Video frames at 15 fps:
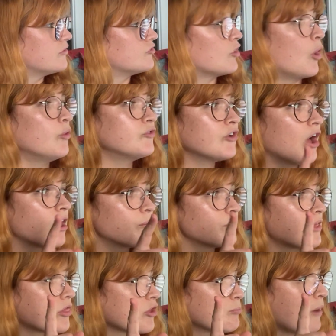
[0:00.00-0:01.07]
Don't talk
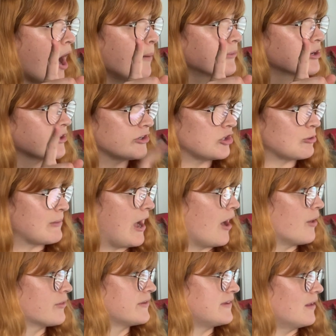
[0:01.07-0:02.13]
with a thermometer in your
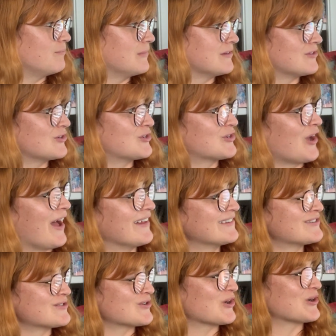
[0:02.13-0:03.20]
mouth, said Mrs. Schott
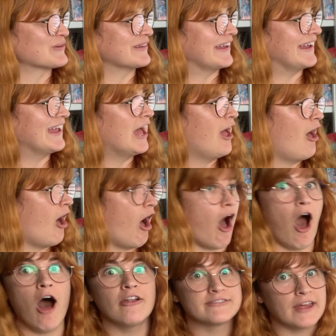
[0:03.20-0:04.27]
sternly.
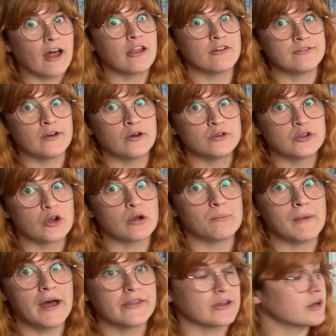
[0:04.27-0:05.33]
I'll telephone your
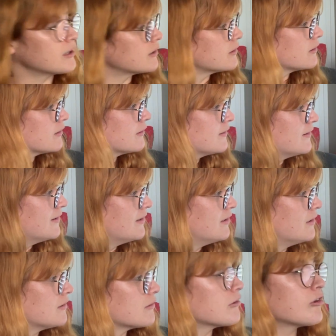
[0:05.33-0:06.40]
mother.
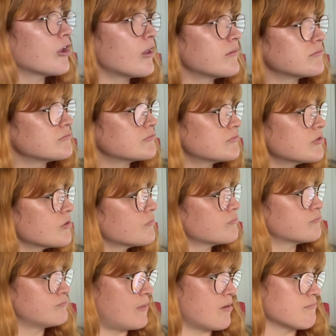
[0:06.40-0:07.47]

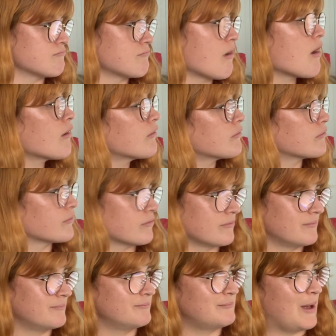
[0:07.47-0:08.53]
mumbled
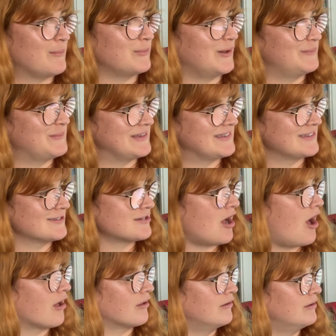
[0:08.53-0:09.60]
Mrs.
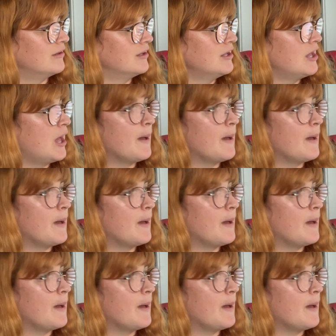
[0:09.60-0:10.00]
Toggle.